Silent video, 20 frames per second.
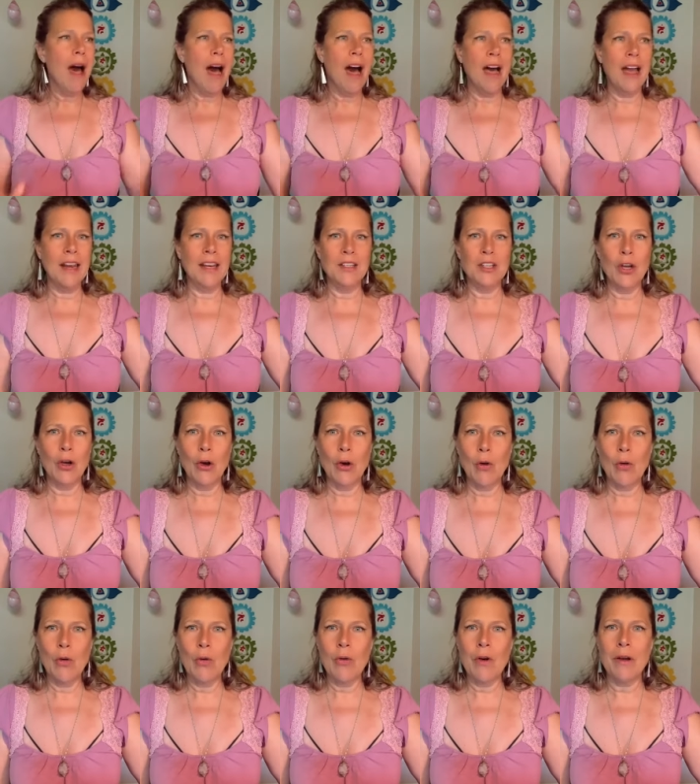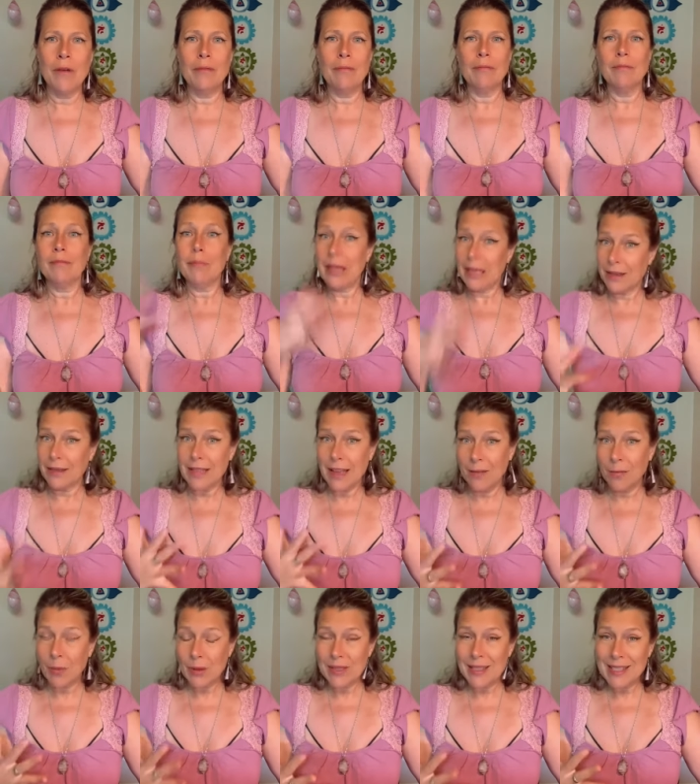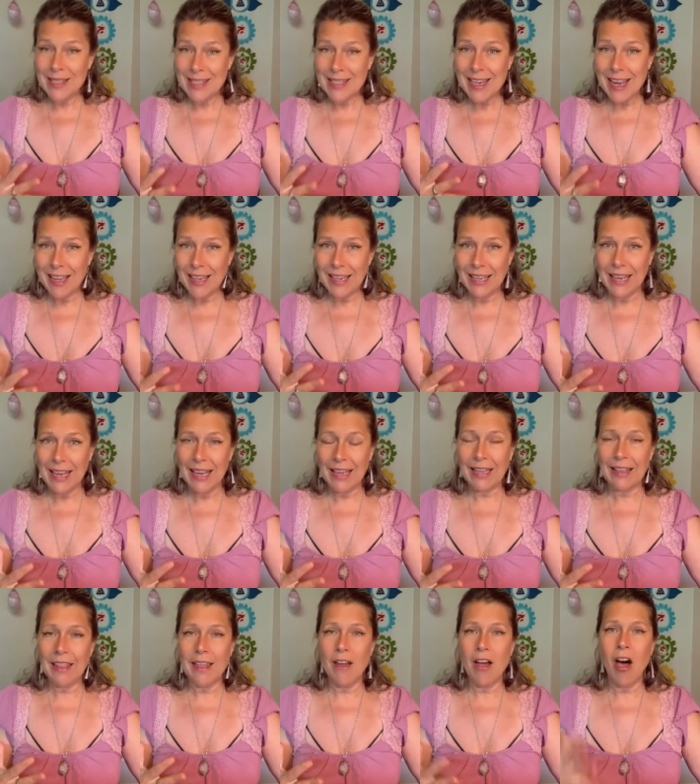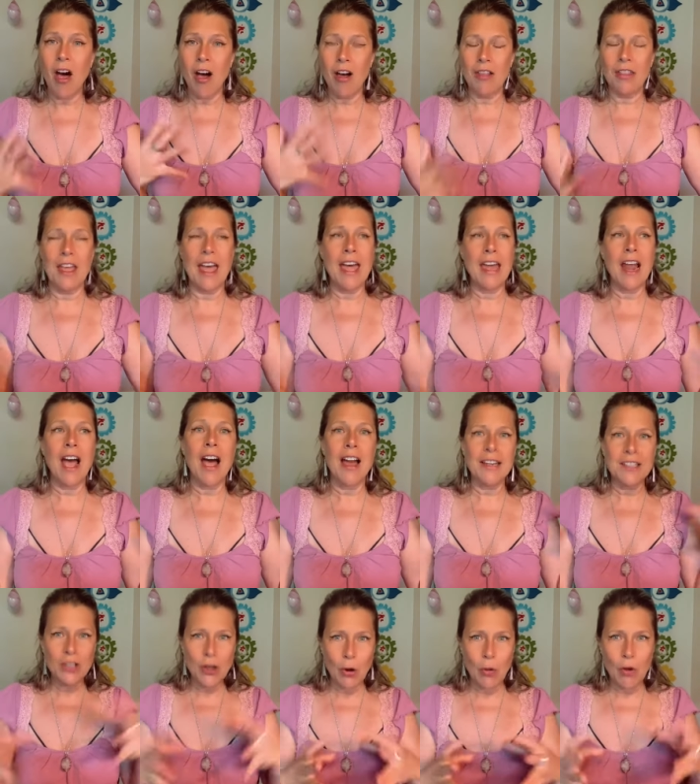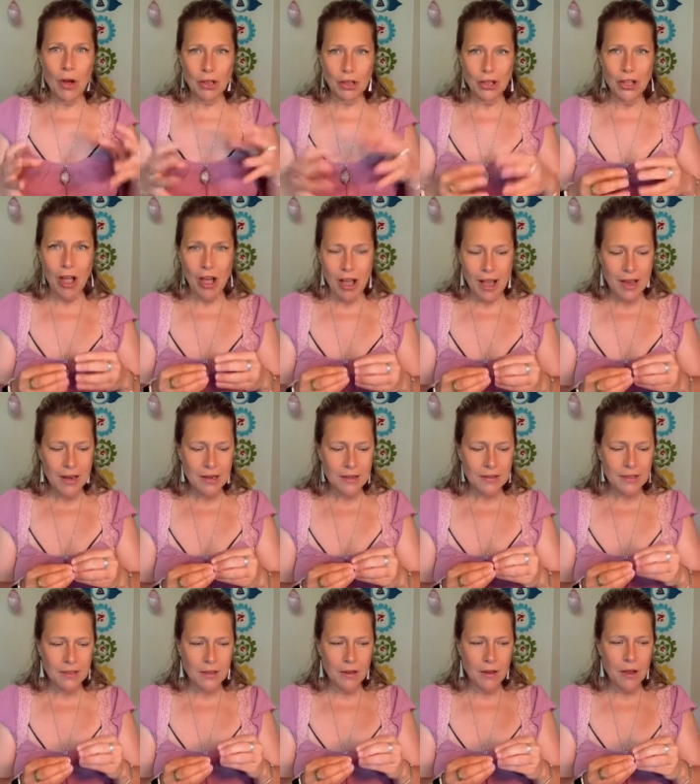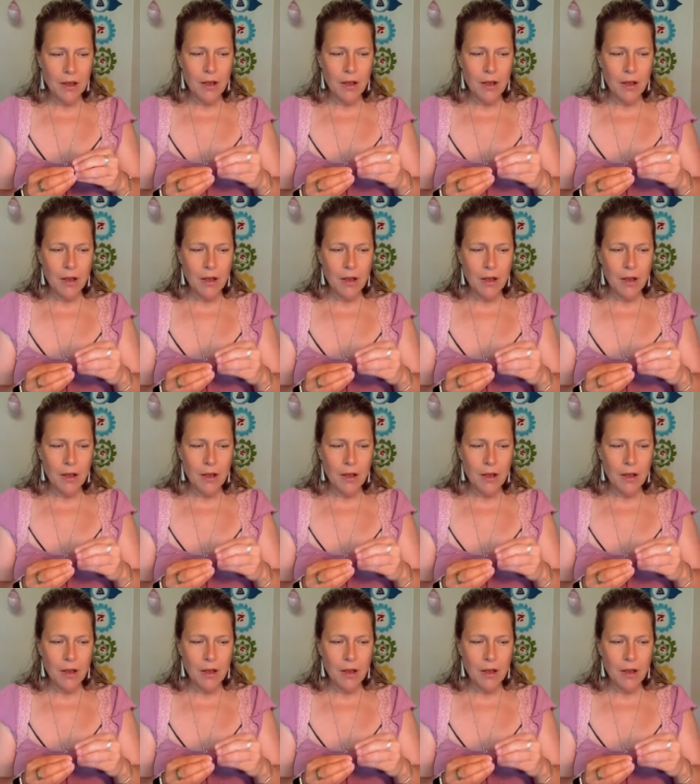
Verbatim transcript: I know, because I've been studying all that, I know a lot.